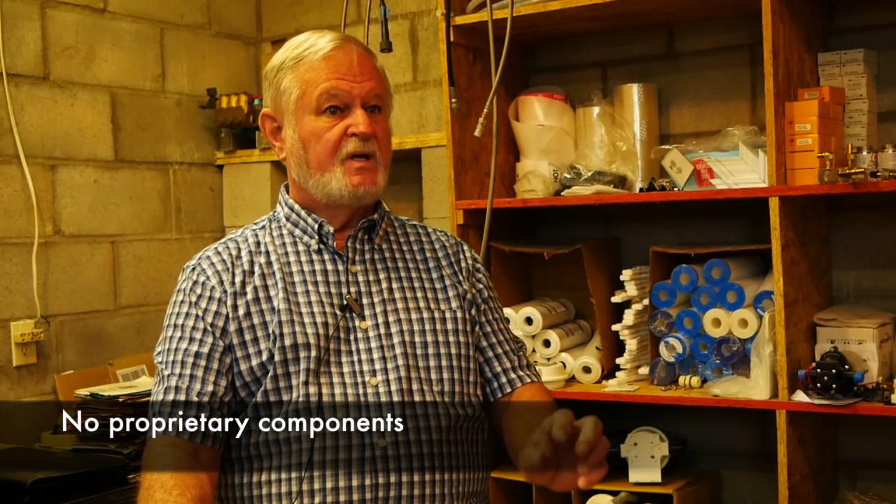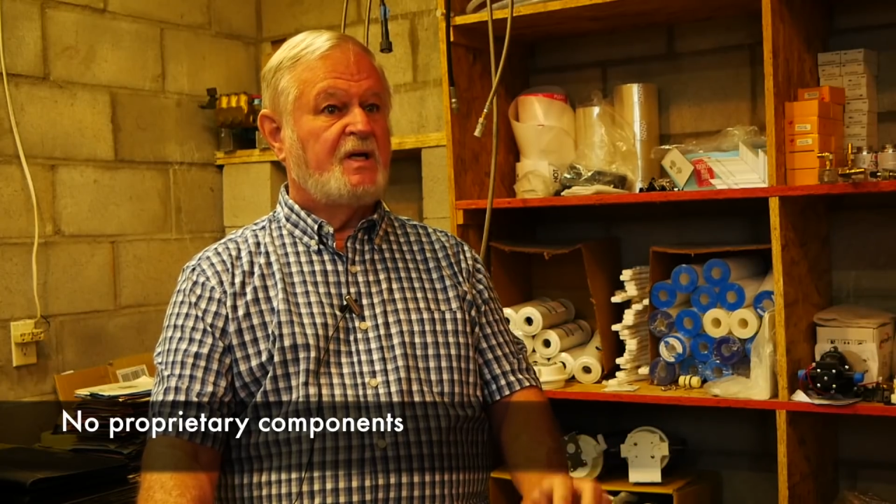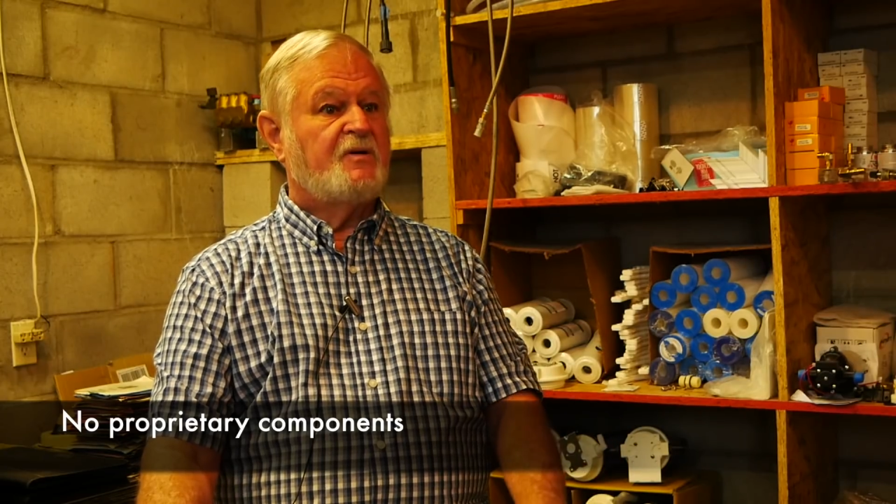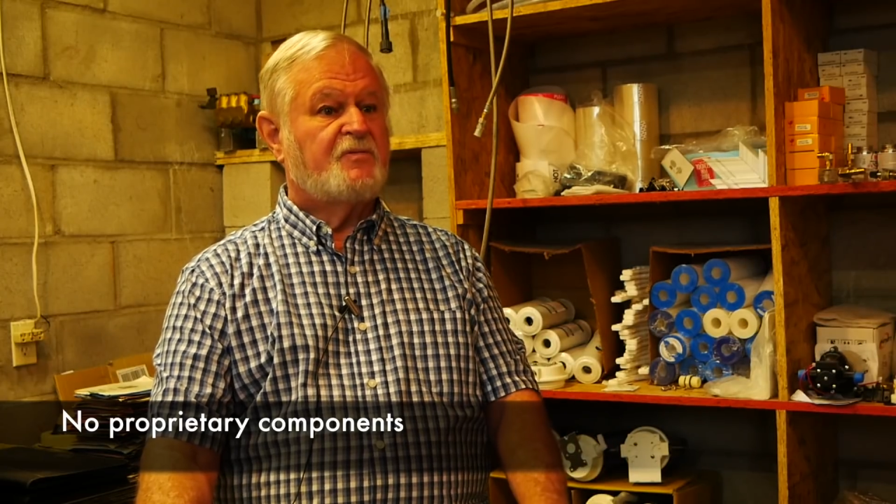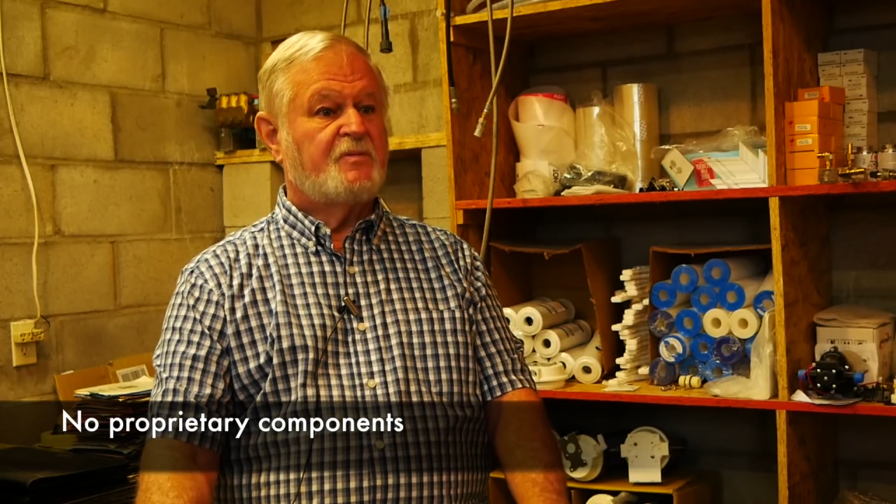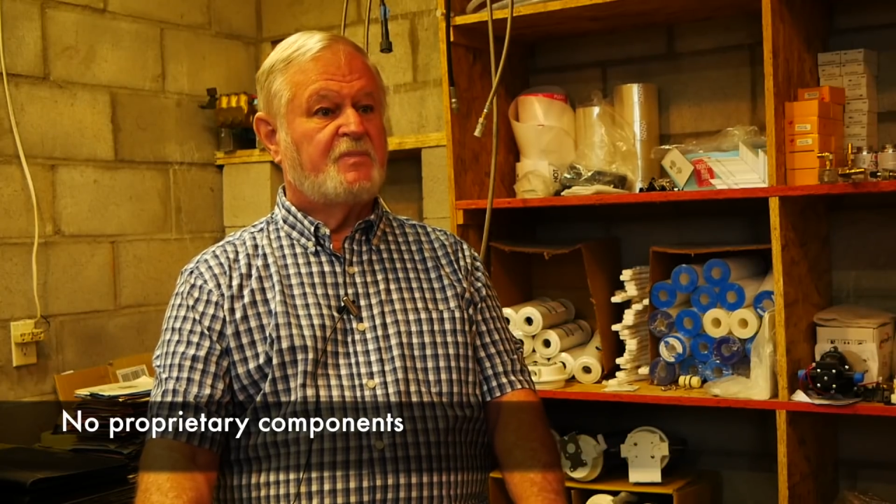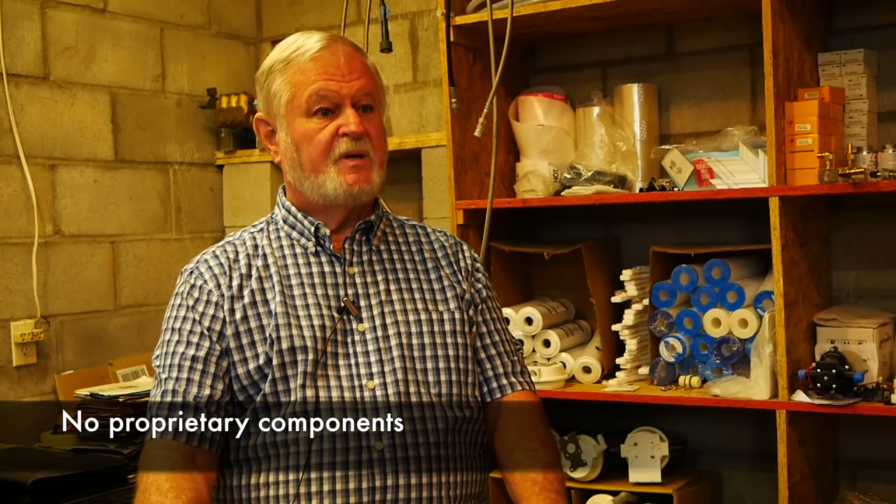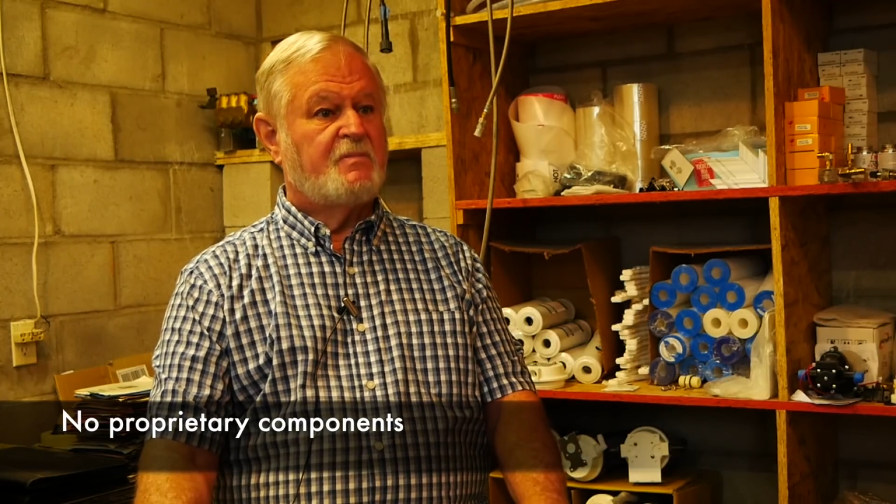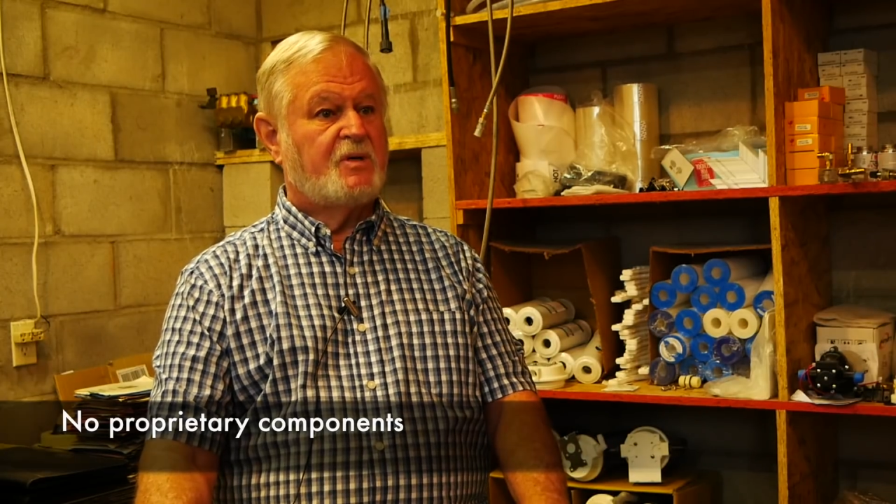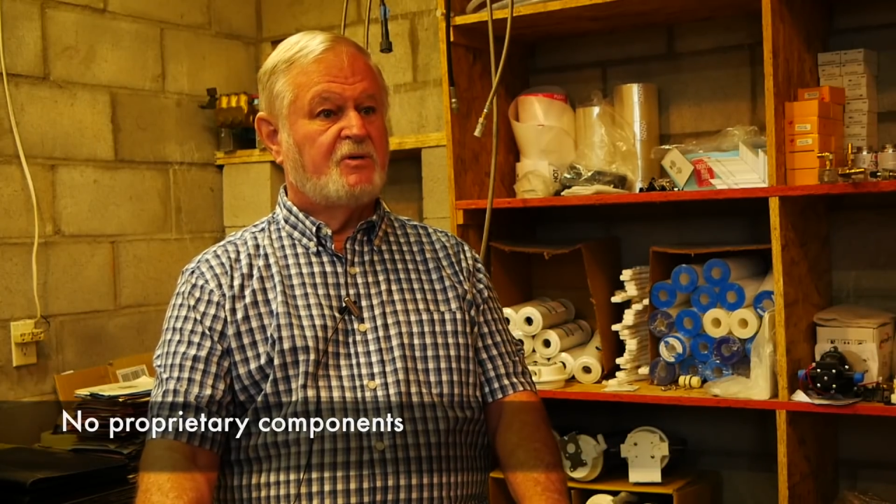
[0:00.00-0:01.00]
If the
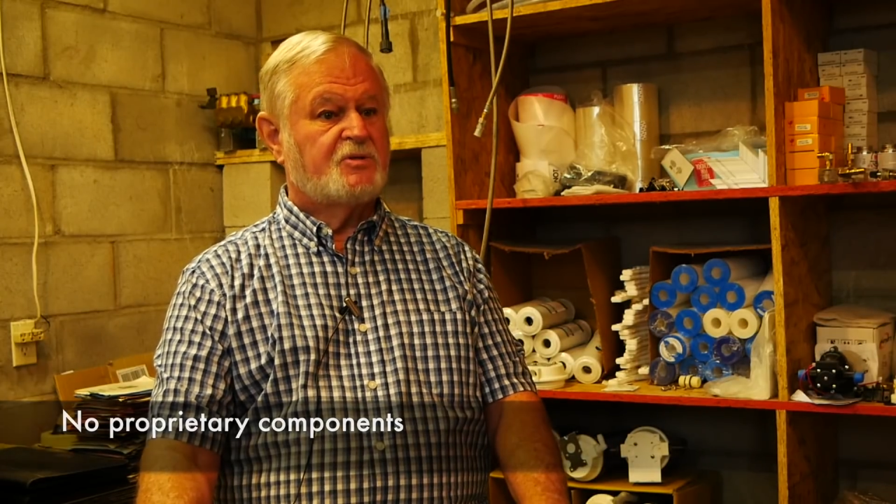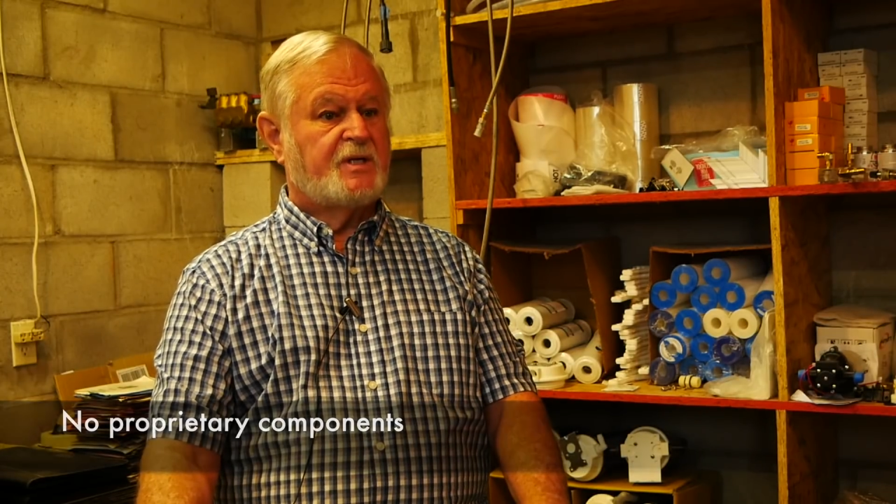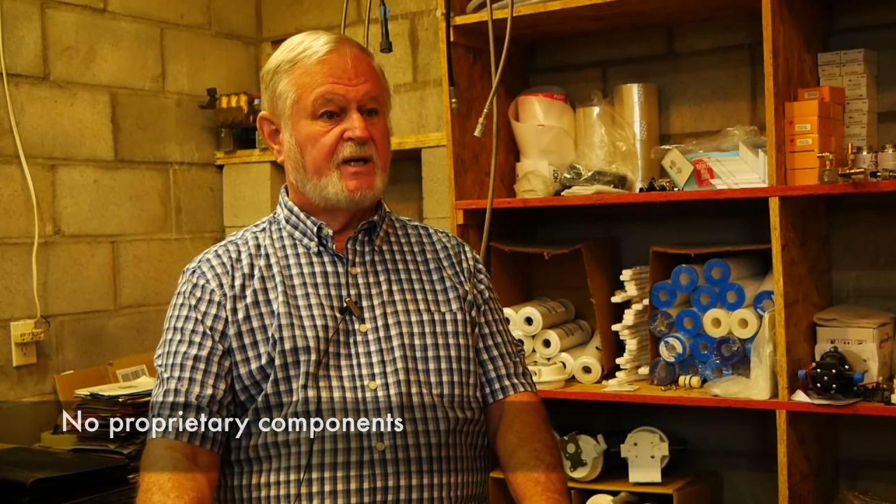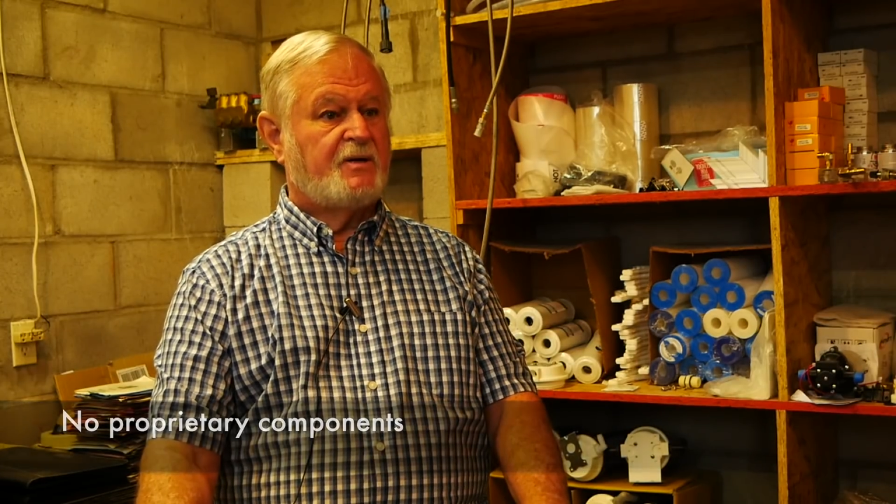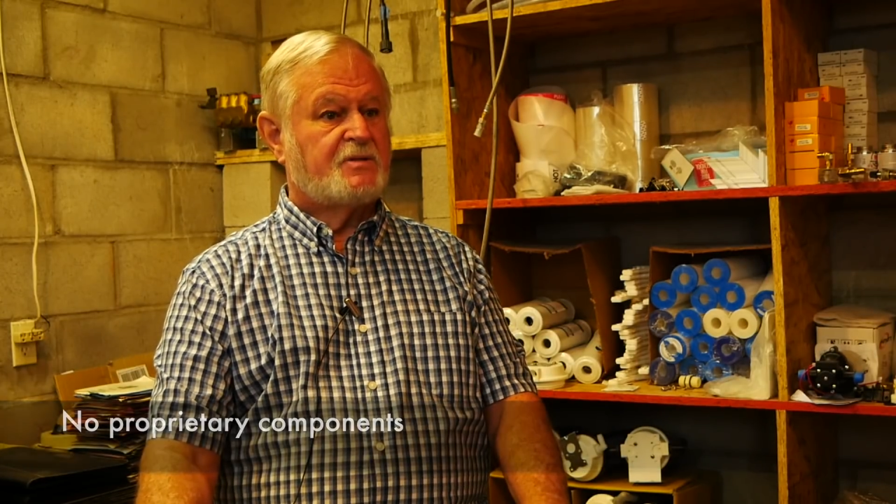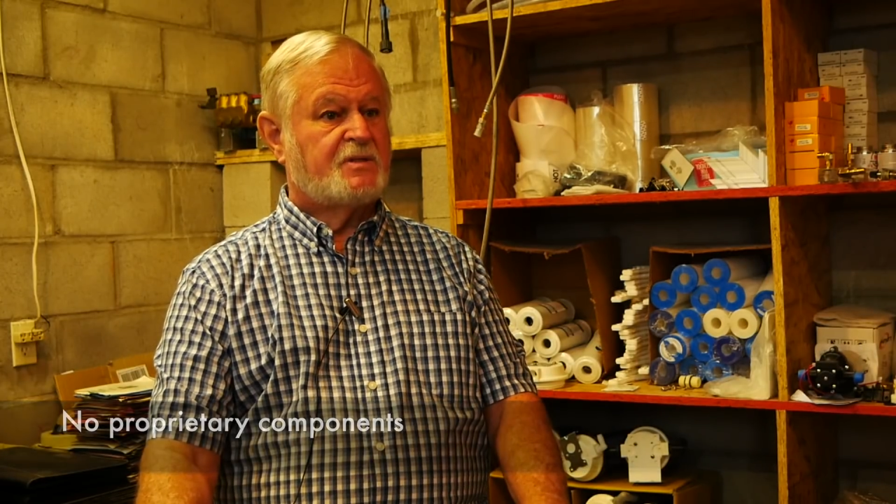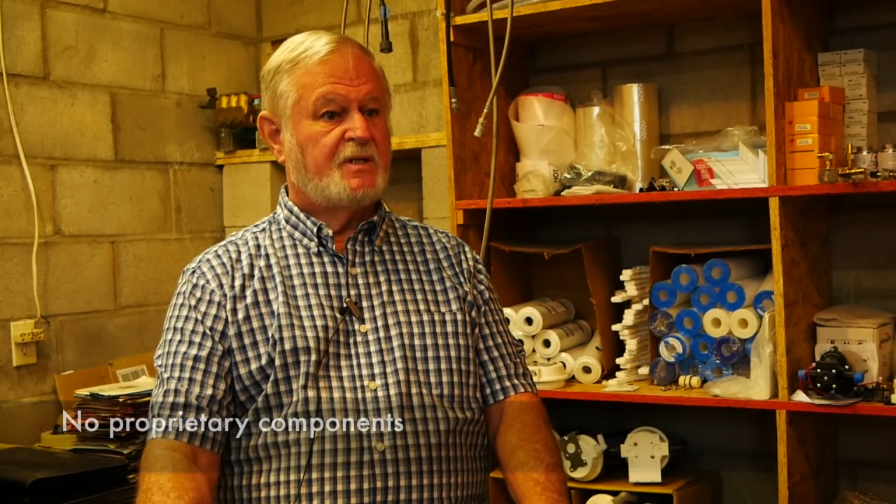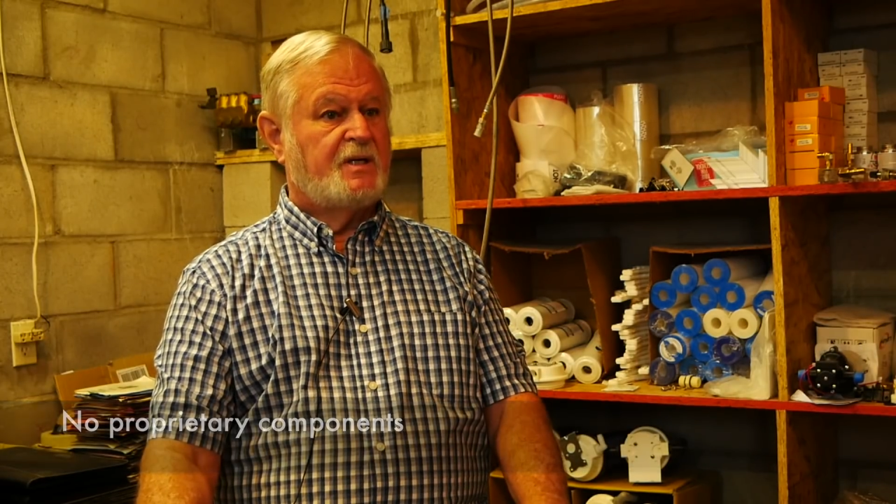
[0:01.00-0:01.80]
pump goes out,